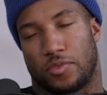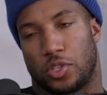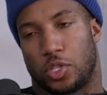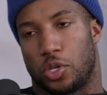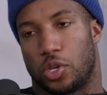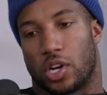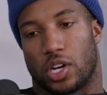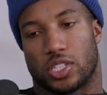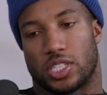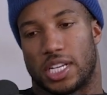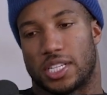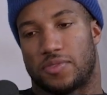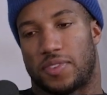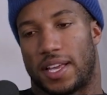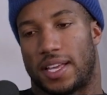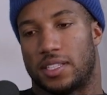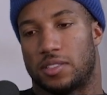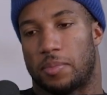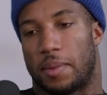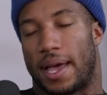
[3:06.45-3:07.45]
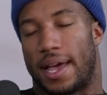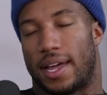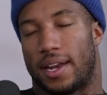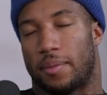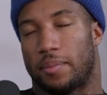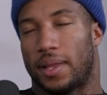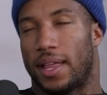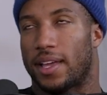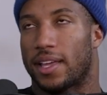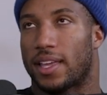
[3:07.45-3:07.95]
"New York Jets fans
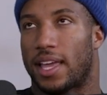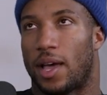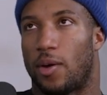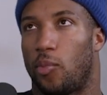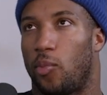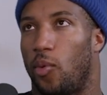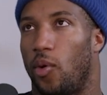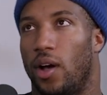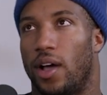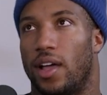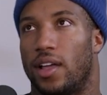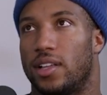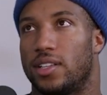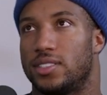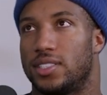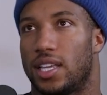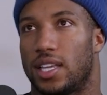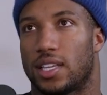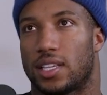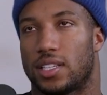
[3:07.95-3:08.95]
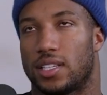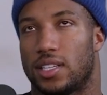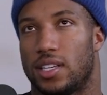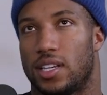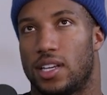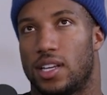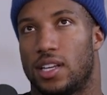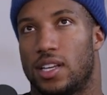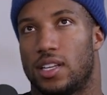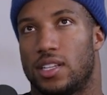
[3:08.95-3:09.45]
mad." I'm like, at what? He's like,
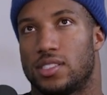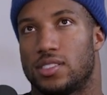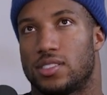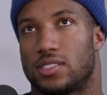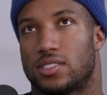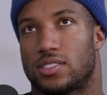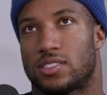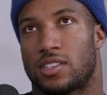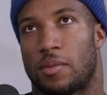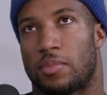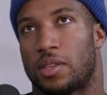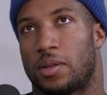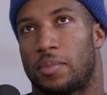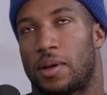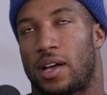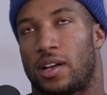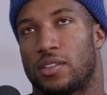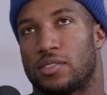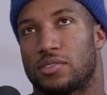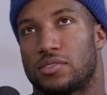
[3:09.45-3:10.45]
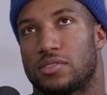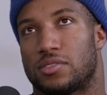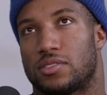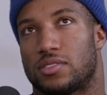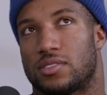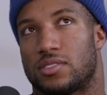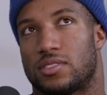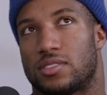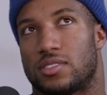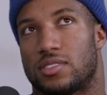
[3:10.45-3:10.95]
something about
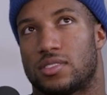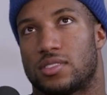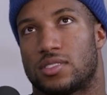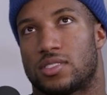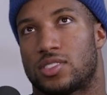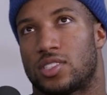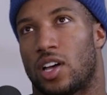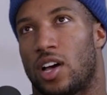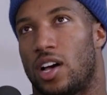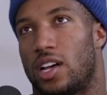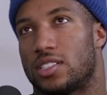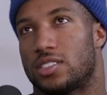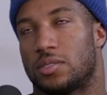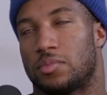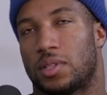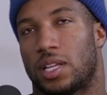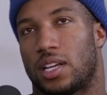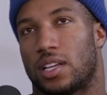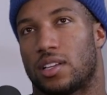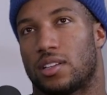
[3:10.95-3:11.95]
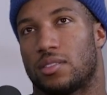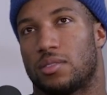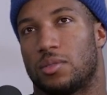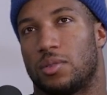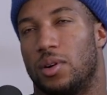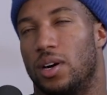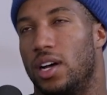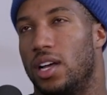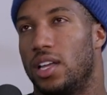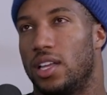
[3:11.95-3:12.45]
Sauce. I'm like,
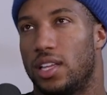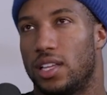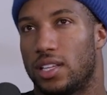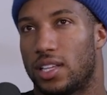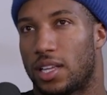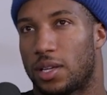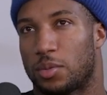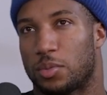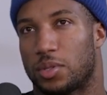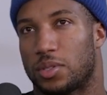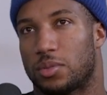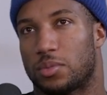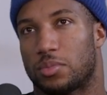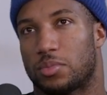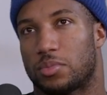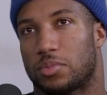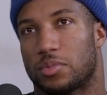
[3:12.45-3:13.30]
what? Like what?